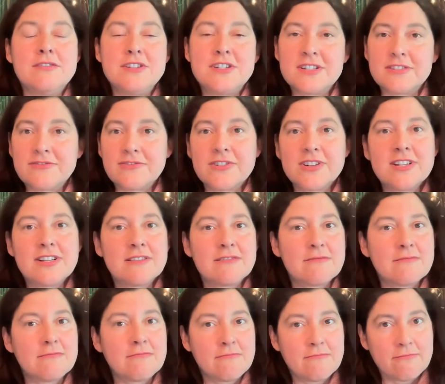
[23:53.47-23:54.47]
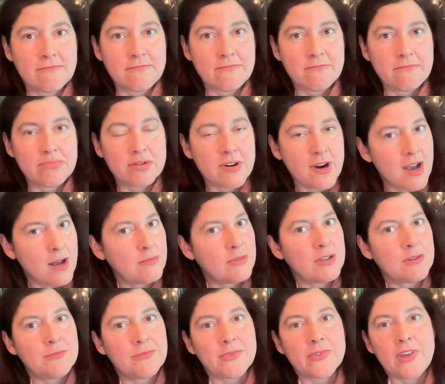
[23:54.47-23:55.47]
different
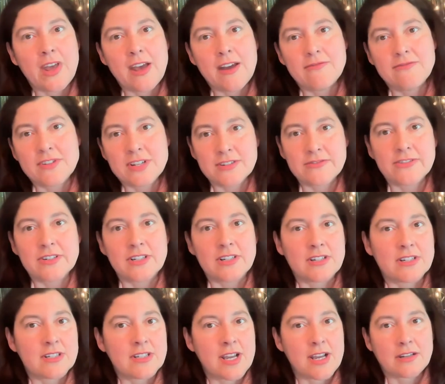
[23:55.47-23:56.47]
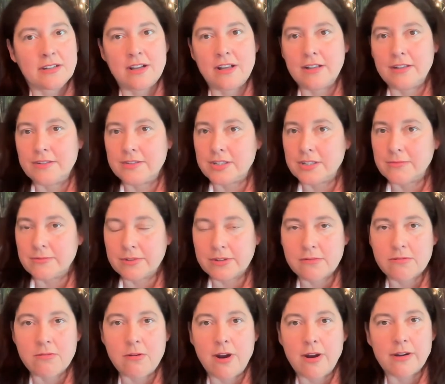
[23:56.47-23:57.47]
problems have different technology
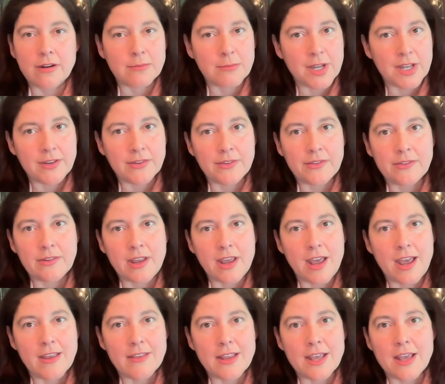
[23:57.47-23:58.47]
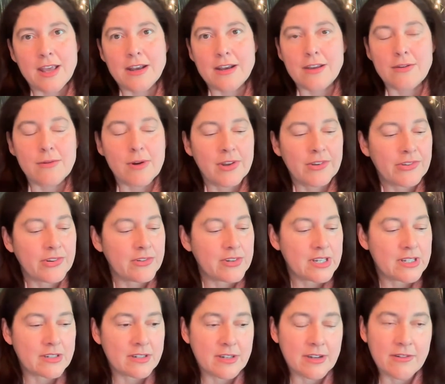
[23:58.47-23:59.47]
requirements. And then you also
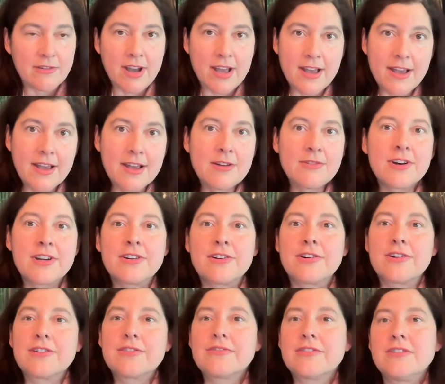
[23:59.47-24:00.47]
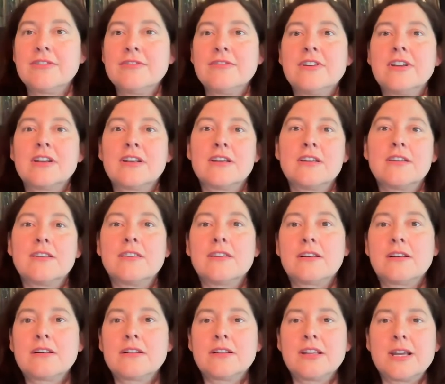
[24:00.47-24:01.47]
need to know, how on earth are you gonna
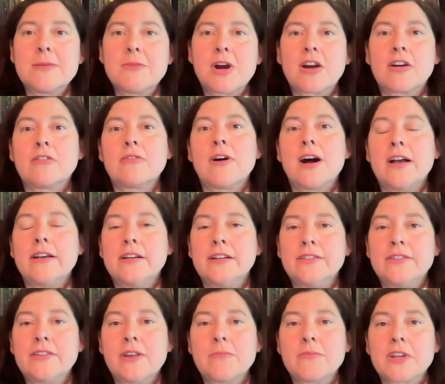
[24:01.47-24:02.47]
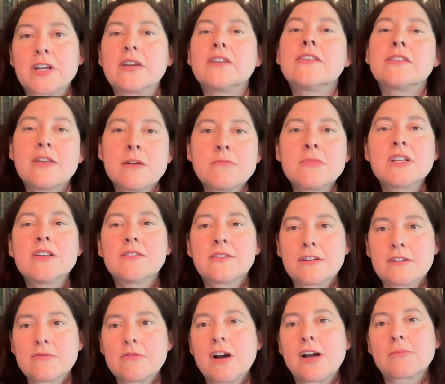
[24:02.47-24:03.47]
claim ROI on something? Because somebody's
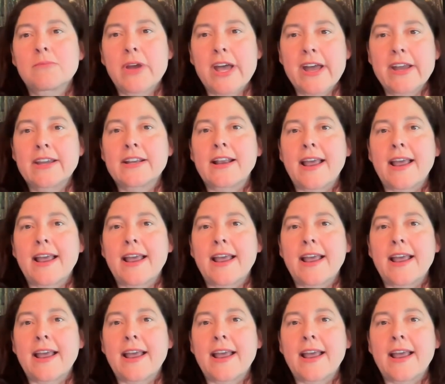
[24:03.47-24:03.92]
gonna walk back